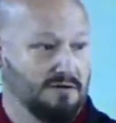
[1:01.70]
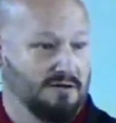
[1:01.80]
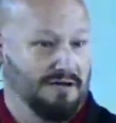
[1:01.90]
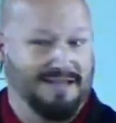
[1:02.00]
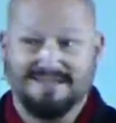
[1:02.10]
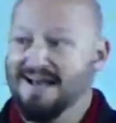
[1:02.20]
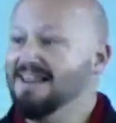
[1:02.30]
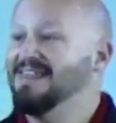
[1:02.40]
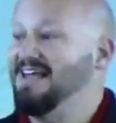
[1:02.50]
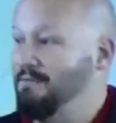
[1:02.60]
It's not a
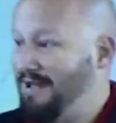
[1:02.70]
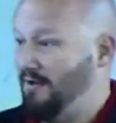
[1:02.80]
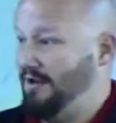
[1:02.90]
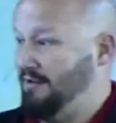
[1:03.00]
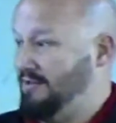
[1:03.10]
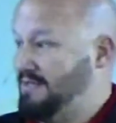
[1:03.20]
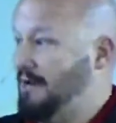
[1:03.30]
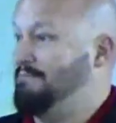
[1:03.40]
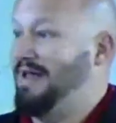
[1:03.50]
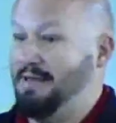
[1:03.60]
think about it. It's not a
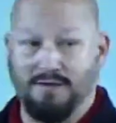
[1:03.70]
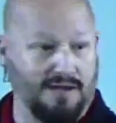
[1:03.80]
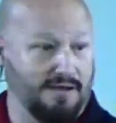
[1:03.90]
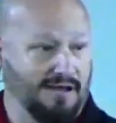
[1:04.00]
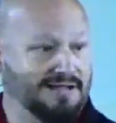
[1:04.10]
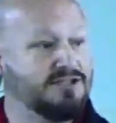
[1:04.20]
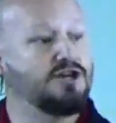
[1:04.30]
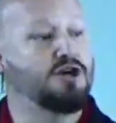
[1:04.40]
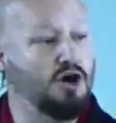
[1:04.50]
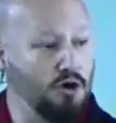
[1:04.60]
maybe. It's a
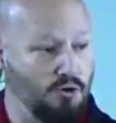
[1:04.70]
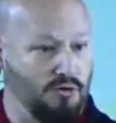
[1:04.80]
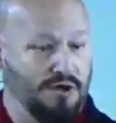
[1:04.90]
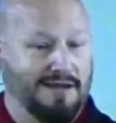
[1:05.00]
go.